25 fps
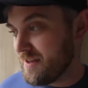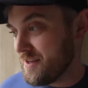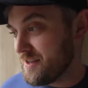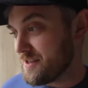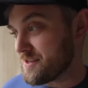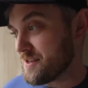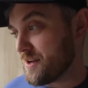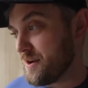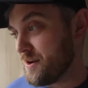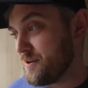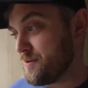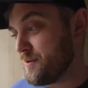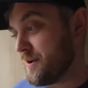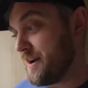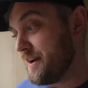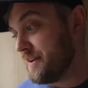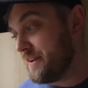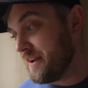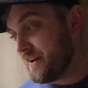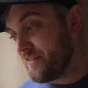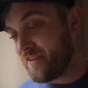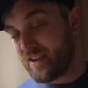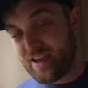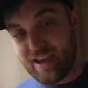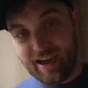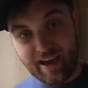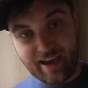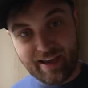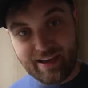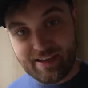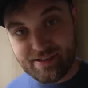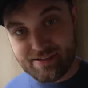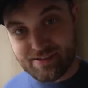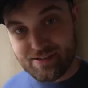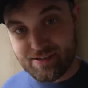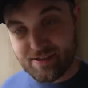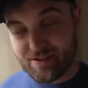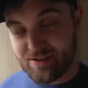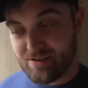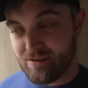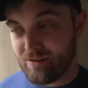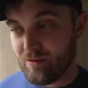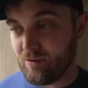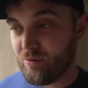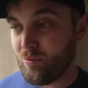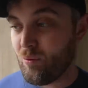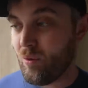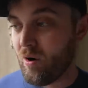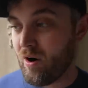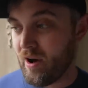So another case
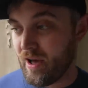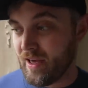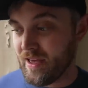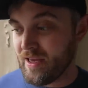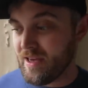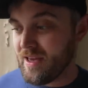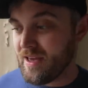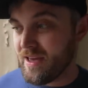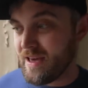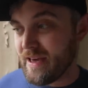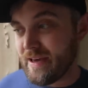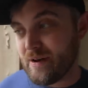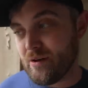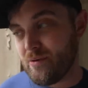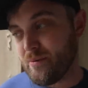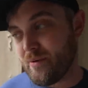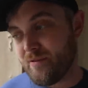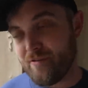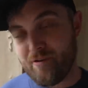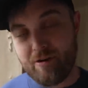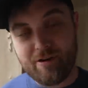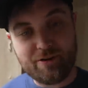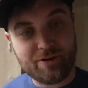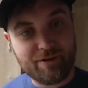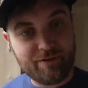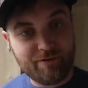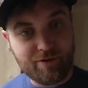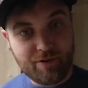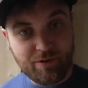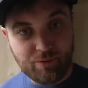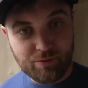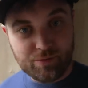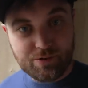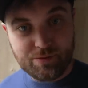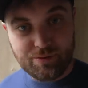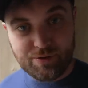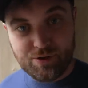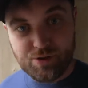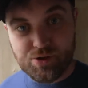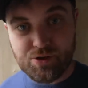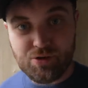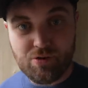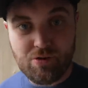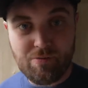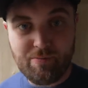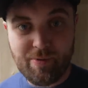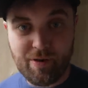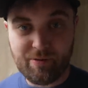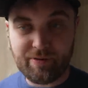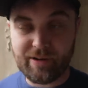of why it would be very difficult to
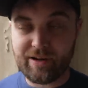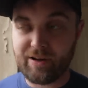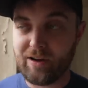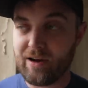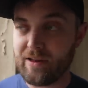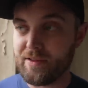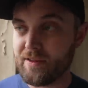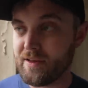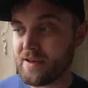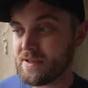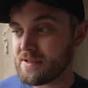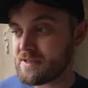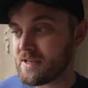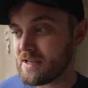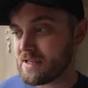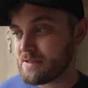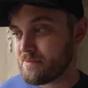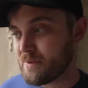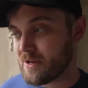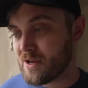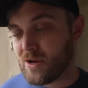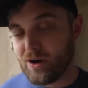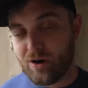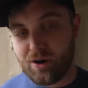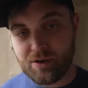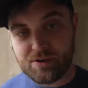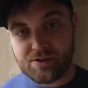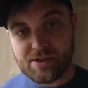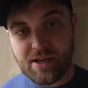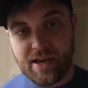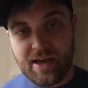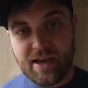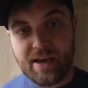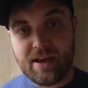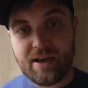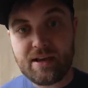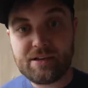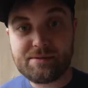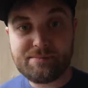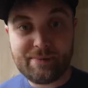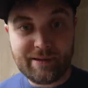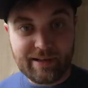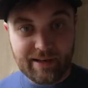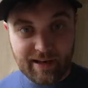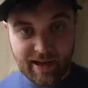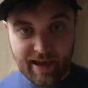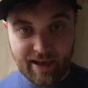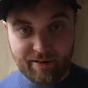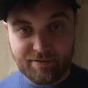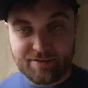insure a building like this is because it's been
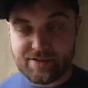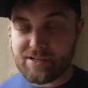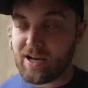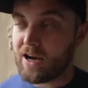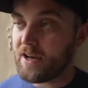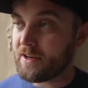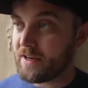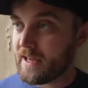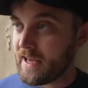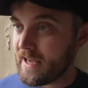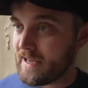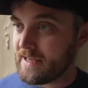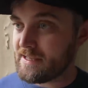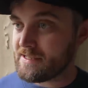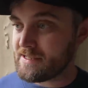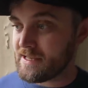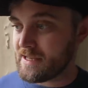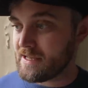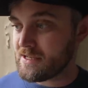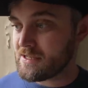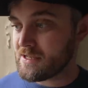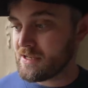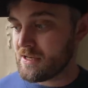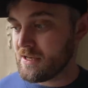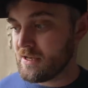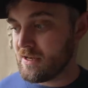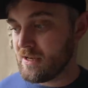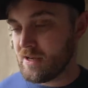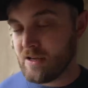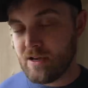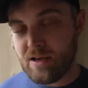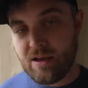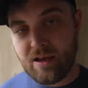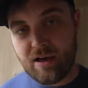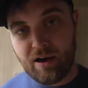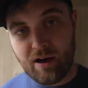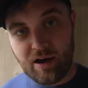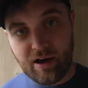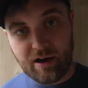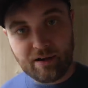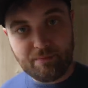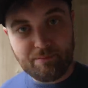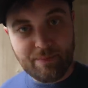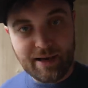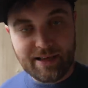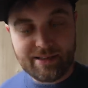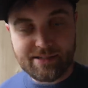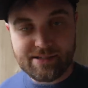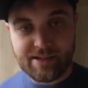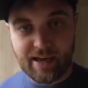left unheated,
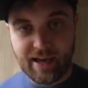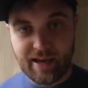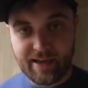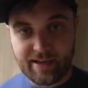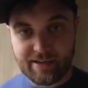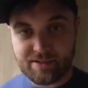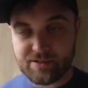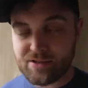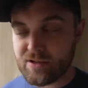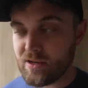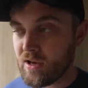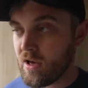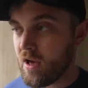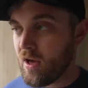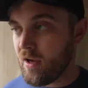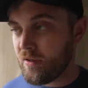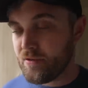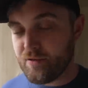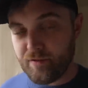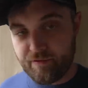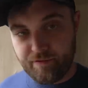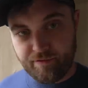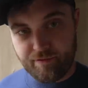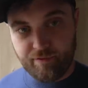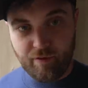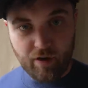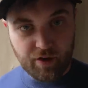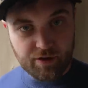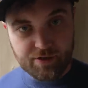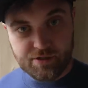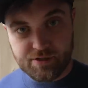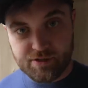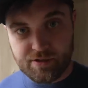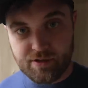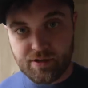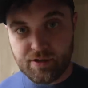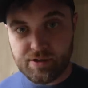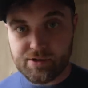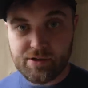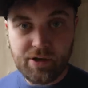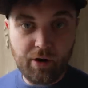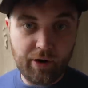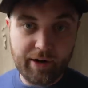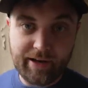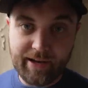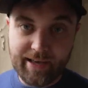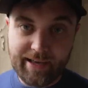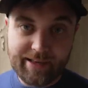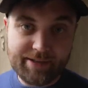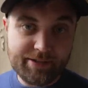unmaintained, the frost has
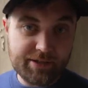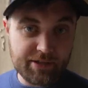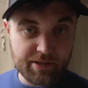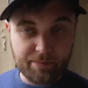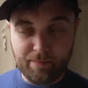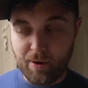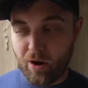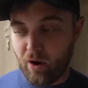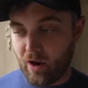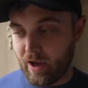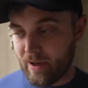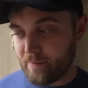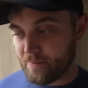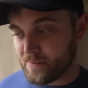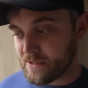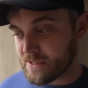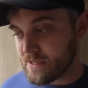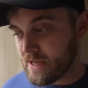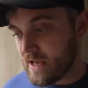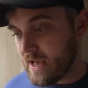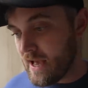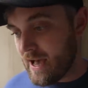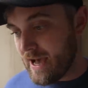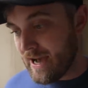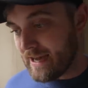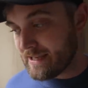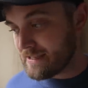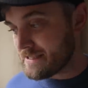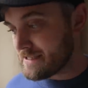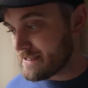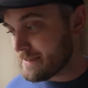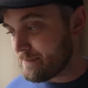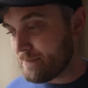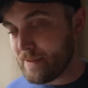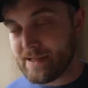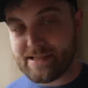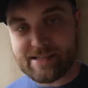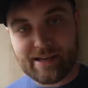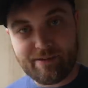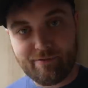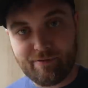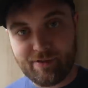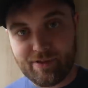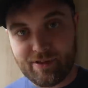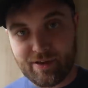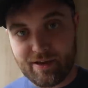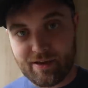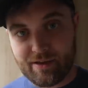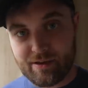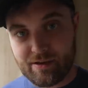gotten into the pipes and split
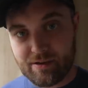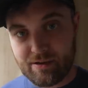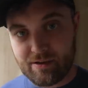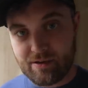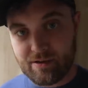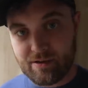everything.